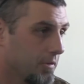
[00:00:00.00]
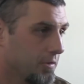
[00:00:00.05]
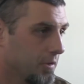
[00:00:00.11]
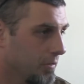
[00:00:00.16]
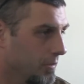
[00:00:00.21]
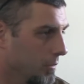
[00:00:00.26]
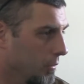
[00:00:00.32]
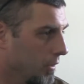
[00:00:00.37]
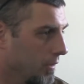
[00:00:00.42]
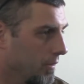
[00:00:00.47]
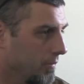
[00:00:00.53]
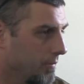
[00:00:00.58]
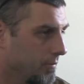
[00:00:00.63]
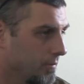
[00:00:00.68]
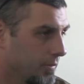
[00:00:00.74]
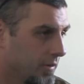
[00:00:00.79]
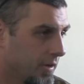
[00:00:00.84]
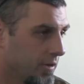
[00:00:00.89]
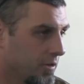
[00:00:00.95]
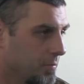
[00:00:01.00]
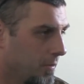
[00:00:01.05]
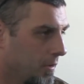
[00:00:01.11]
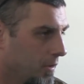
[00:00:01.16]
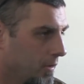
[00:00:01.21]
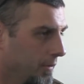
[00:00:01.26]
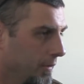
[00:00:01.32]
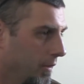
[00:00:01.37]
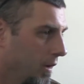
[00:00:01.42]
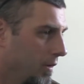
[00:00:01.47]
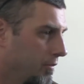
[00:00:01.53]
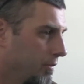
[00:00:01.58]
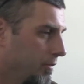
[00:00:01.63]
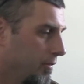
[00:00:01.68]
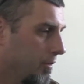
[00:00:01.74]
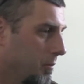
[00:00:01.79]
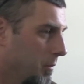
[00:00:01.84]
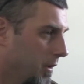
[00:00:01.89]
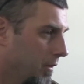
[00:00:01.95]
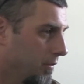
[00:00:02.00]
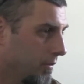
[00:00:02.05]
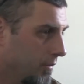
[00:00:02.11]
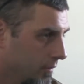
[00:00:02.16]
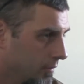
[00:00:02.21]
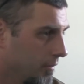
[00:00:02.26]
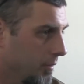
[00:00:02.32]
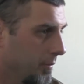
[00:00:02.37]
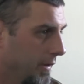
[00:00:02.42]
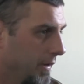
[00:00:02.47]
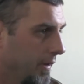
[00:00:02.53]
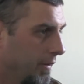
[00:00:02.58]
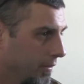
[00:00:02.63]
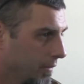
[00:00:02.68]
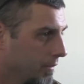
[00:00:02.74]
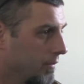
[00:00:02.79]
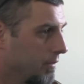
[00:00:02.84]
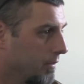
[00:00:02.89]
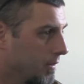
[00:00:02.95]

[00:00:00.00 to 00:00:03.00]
That's their reward. Tennis ball and love from us, from the handlers.